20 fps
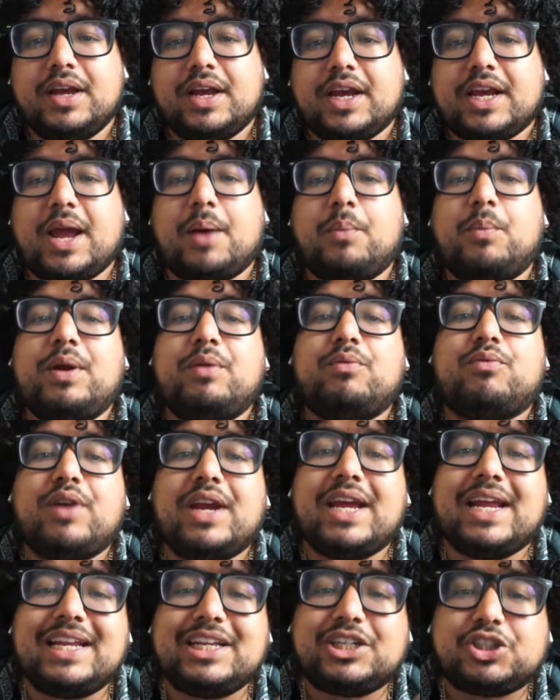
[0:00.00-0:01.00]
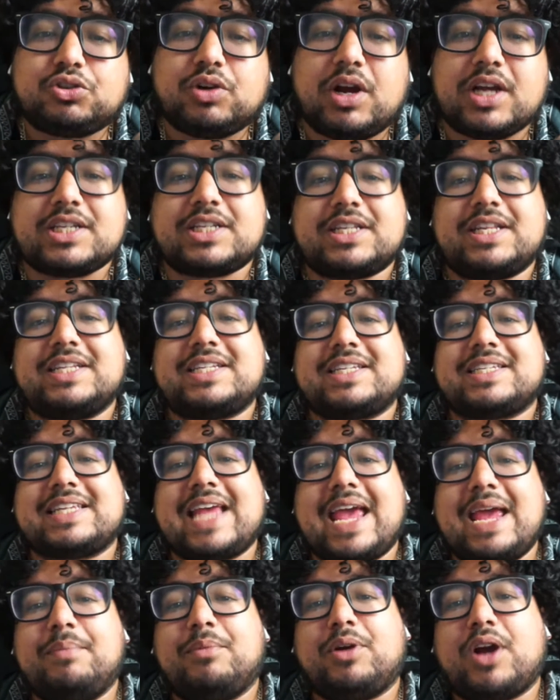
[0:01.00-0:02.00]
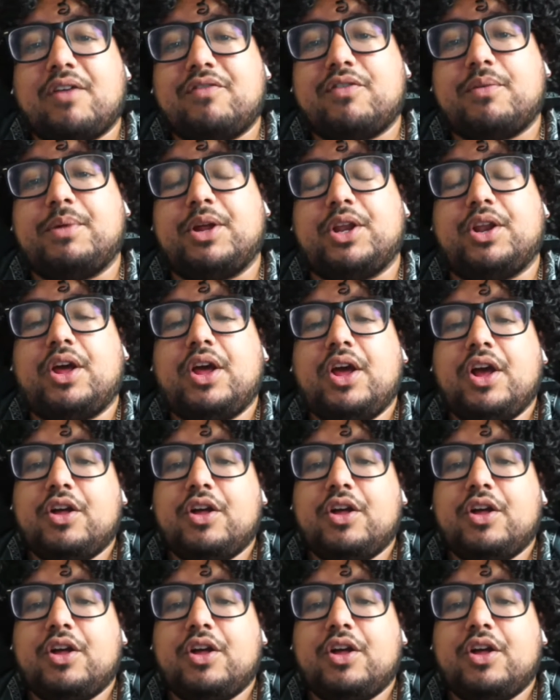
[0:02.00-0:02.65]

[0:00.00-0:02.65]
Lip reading: Can we really trust this same government